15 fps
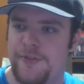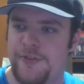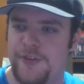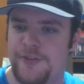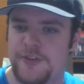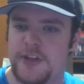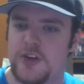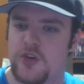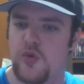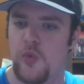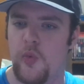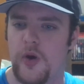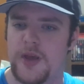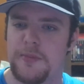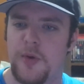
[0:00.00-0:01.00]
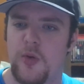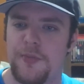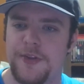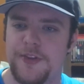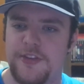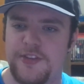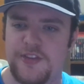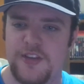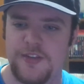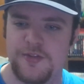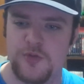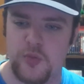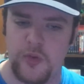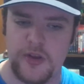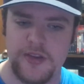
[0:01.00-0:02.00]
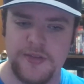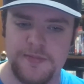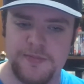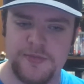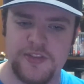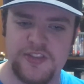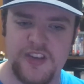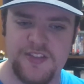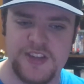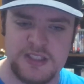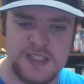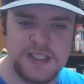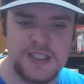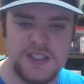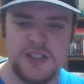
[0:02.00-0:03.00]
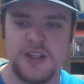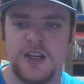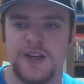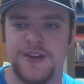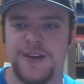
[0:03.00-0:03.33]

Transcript: 15 or 20 moments of 2017.